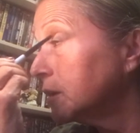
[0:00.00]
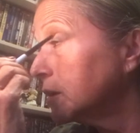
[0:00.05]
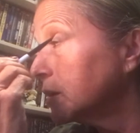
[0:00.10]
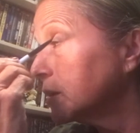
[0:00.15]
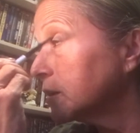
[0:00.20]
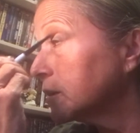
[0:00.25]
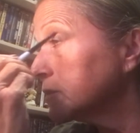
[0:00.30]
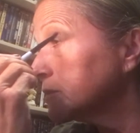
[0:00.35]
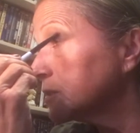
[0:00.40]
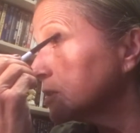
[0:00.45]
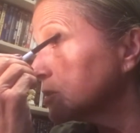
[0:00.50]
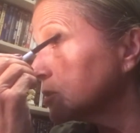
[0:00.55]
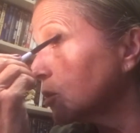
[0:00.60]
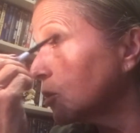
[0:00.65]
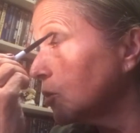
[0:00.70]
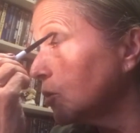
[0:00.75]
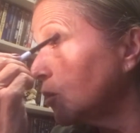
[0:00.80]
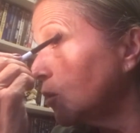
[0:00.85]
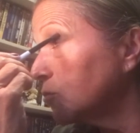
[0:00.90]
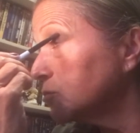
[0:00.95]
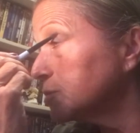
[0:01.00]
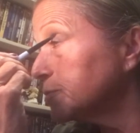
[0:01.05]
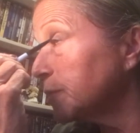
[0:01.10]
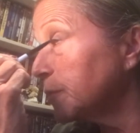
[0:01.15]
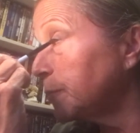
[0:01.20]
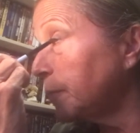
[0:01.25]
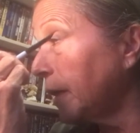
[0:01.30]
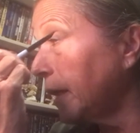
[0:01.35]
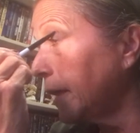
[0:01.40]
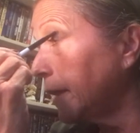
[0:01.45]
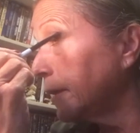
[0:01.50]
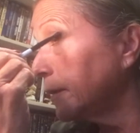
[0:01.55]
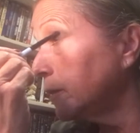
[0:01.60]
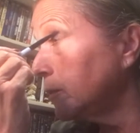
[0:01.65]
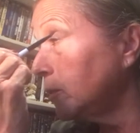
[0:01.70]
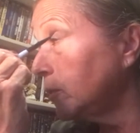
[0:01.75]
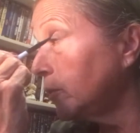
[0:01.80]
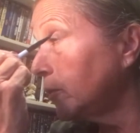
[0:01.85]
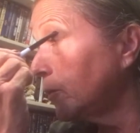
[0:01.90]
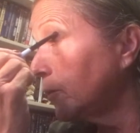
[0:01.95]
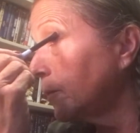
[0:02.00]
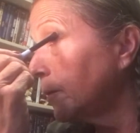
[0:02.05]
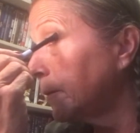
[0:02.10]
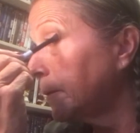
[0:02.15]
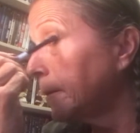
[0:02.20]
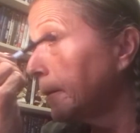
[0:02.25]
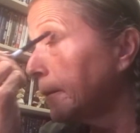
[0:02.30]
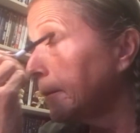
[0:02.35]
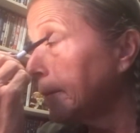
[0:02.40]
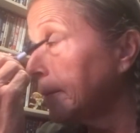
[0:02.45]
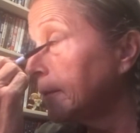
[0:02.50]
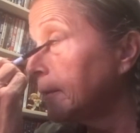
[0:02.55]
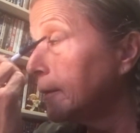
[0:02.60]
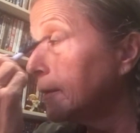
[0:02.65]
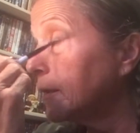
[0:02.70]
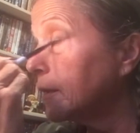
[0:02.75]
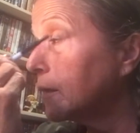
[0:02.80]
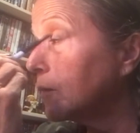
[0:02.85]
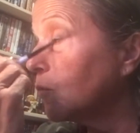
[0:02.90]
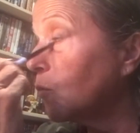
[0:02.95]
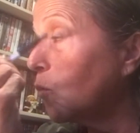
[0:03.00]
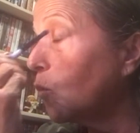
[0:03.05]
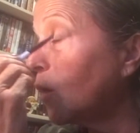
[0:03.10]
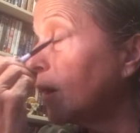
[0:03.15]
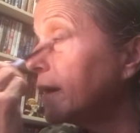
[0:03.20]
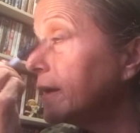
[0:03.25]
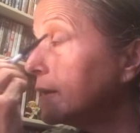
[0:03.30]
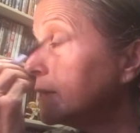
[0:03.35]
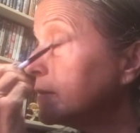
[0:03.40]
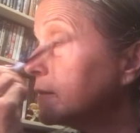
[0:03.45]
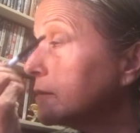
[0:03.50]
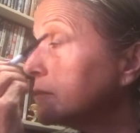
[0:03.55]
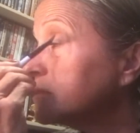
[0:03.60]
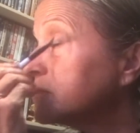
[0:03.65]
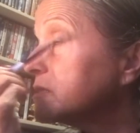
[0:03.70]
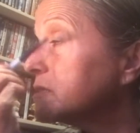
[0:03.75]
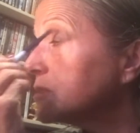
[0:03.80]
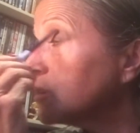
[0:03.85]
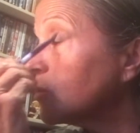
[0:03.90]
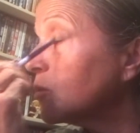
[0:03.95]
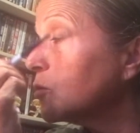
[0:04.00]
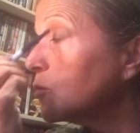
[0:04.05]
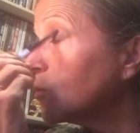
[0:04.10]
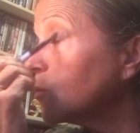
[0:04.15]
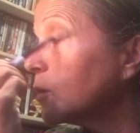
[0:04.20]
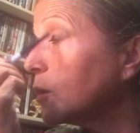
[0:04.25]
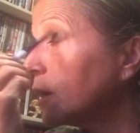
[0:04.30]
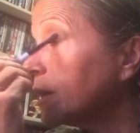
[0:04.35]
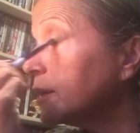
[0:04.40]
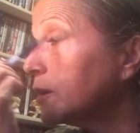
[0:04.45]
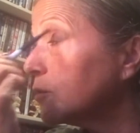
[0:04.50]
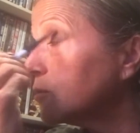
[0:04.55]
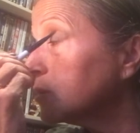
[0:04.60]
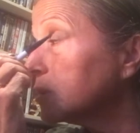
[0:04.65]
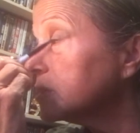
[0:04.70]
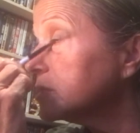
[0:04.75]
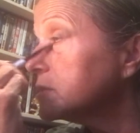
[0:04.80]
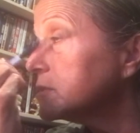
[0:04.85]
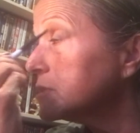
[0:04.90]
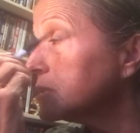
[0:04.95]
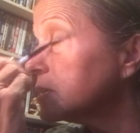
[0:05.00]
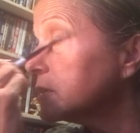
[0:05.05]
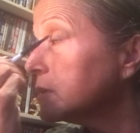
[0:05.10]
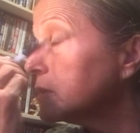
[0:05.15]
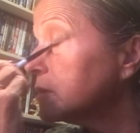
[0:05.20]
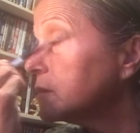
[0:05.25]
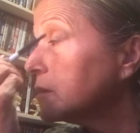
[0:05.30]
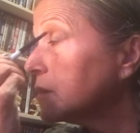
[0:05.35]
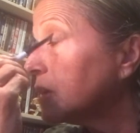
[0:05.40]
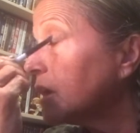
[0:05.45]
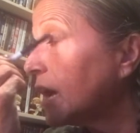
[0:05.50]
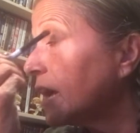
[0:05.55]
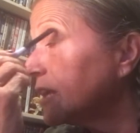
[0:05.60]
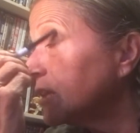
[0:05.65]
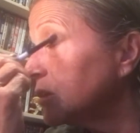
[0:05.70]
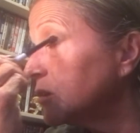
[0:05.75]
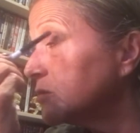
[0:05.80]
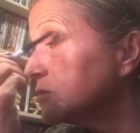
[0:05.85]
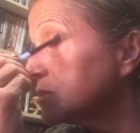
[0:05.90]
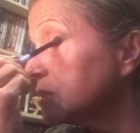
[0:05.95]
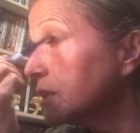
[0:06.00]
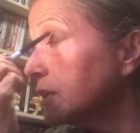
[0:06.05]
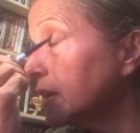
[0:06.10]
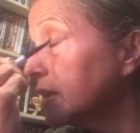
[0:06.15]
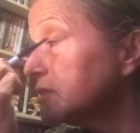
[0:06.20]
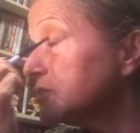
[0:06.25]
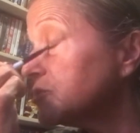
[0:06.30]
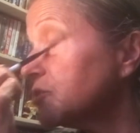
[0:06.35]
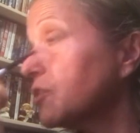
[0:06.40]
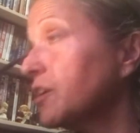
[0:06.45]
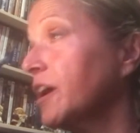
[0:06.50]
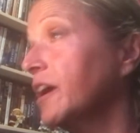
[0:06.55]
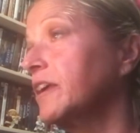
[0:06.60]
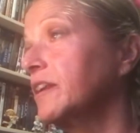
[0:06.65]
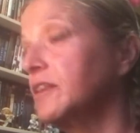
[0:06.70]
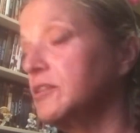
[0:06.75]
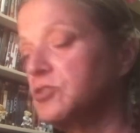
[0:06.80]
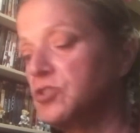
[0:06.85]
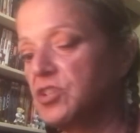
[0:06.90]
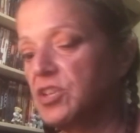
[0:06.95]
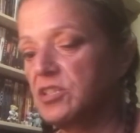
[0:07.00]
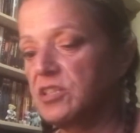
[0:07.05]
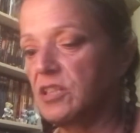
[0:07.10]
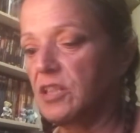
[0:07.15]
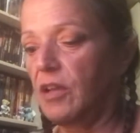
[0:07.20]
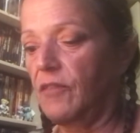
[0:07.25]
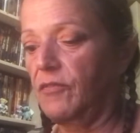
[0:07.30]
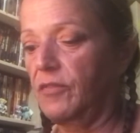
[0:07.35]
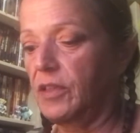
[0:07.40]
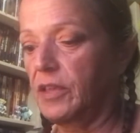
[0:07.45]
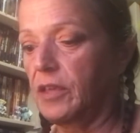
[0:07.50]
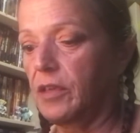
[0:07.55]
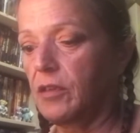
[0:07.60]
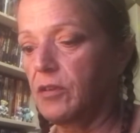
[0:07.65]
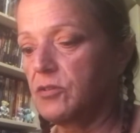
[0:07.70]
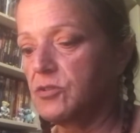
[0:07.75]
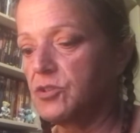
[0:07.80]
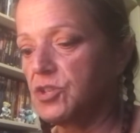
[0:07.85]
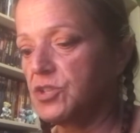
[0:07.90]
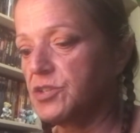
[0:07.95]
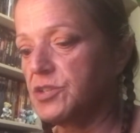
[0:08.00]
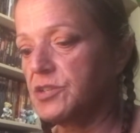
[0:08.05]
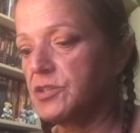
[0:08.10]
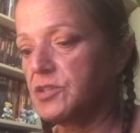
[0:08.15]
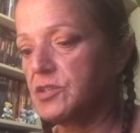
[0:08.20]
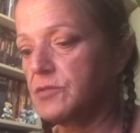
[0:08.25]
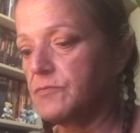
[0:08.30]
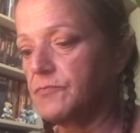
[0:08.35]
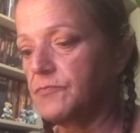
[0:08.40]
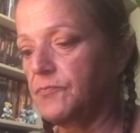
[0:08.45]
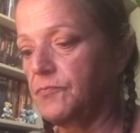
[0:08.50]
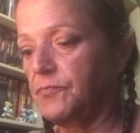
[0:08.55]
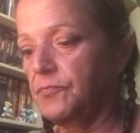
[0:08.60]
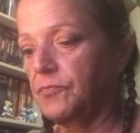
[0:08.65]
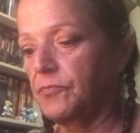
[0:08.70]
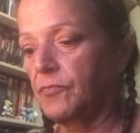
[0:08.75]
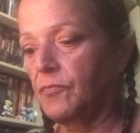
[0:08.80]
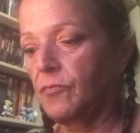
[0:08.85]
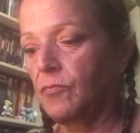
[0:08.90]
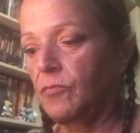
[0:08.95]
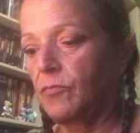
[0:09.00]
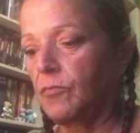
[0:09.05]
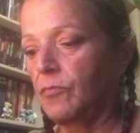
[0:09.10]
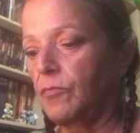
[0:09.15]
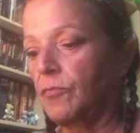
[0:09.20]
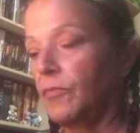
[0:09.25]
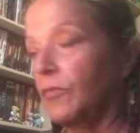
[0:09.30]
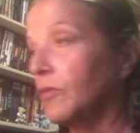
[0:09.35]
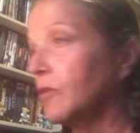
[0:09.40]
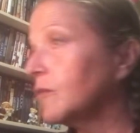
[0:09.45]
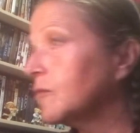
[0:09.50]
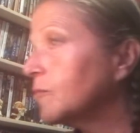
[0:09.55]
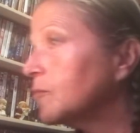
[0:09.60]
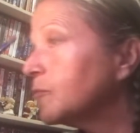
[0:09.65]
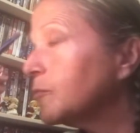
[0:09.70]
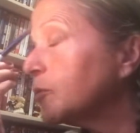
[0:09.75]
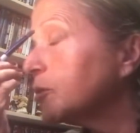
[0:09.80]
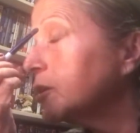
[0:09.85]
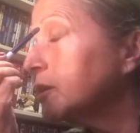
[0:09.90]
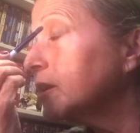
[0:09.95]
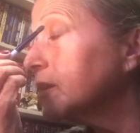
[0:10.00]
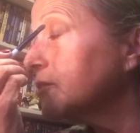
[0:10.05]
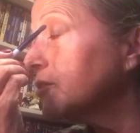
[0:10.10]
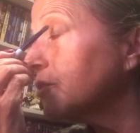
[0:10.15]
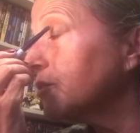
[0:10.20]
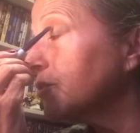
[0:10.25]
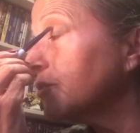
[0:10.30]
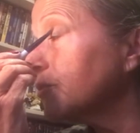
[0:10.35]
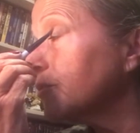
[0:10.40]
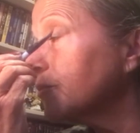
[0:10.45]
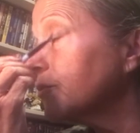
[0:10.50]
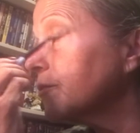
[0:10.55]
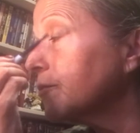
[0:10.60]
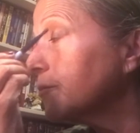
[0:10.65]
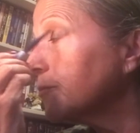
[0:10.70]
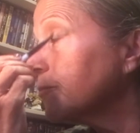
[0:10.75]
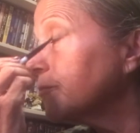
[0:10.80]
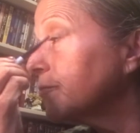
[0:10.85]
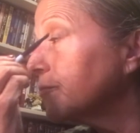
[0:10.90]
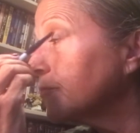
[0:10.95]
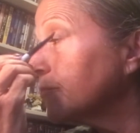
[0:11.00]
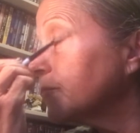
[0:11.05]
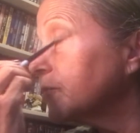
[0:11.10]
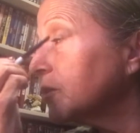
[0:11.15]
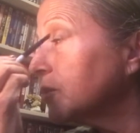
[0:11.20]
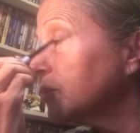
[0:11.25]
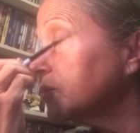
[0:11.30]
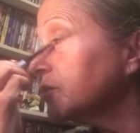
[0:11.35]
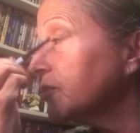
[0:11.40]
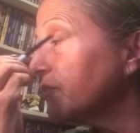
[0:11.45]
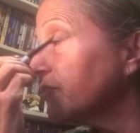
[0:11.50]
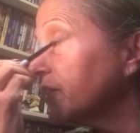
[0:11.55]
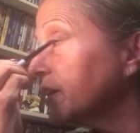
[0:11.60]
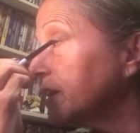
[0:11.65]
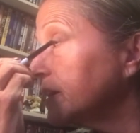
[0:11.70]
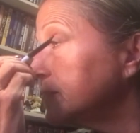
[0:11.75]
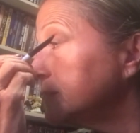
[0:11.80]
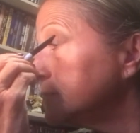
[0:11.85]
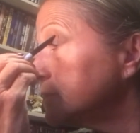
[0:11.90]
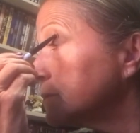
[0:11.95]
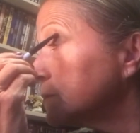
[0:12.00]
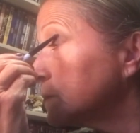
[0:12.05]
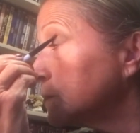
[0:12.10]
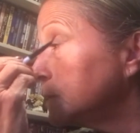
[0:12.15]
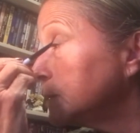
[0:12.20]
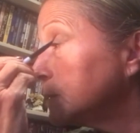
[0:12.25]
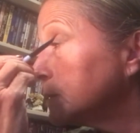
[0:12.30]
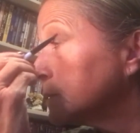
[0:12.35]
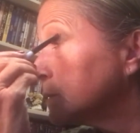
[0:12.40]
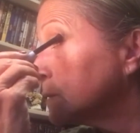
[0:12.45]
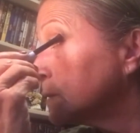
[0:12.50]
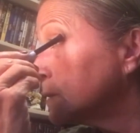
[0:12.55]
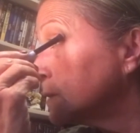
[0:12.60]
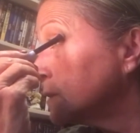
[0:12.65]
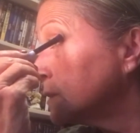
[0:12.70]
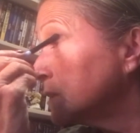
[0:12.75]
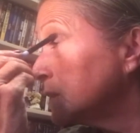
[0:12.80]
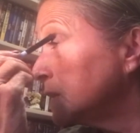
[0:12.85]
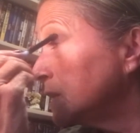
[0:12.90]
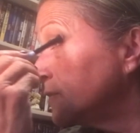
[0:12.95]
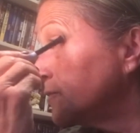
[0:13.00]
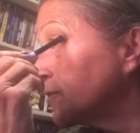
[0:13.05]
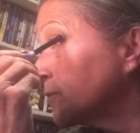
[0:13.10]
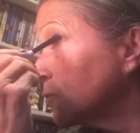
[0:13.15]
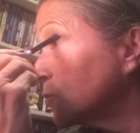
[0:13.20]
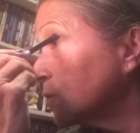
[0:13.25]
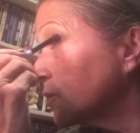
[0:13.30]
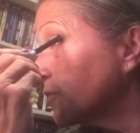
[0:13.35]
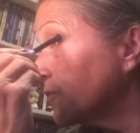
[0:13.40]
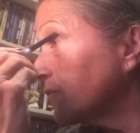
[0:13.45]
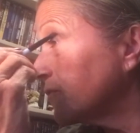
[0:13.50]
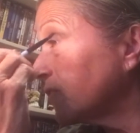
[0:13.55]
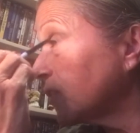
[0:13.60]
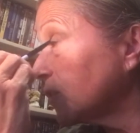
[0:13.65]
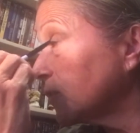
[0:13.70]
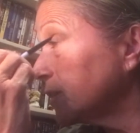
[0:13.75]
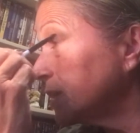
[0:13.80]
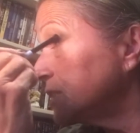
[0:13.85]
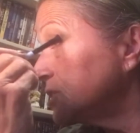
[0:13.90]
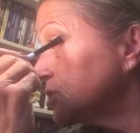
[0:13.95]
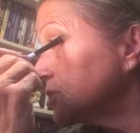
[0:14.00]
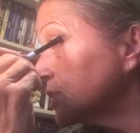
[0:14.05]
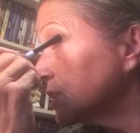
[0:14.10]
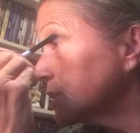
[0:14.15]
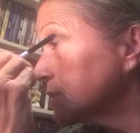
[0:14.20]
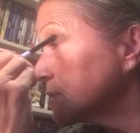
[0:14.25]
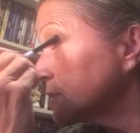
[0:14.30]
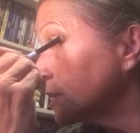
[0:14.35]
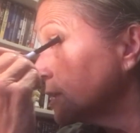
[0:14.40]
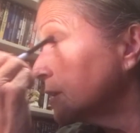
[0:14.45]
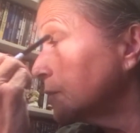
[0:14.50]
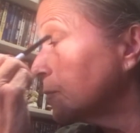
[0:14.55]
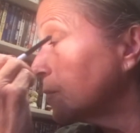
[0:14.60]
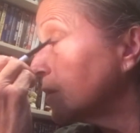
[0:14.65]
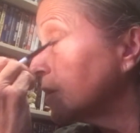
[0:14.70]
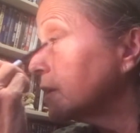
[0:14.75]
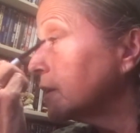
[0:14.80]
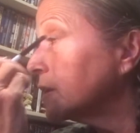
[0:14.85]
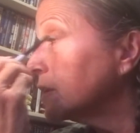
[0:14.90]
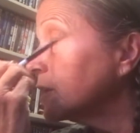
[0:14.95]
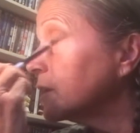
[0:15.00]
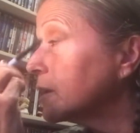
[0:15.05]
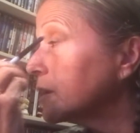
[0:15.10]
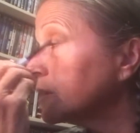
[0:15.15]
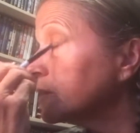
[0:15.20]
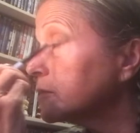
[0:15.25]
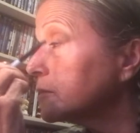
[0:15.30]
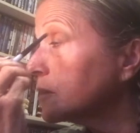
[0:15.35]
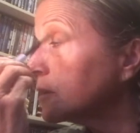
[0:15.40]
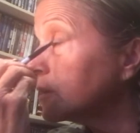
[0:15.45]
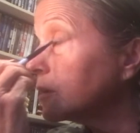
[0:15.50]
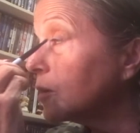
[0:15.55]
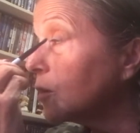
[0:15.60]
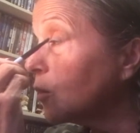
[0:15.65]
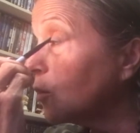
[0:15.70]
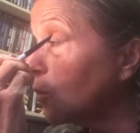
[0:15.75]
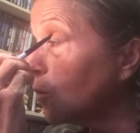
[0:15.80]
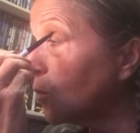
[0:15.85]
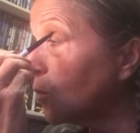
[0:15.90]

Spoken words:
because this girl will always be pale and white. So I noticed I used it yesterday and it's just lovely. You can just put it on your face. Even with furry chicks like me, yes, I know,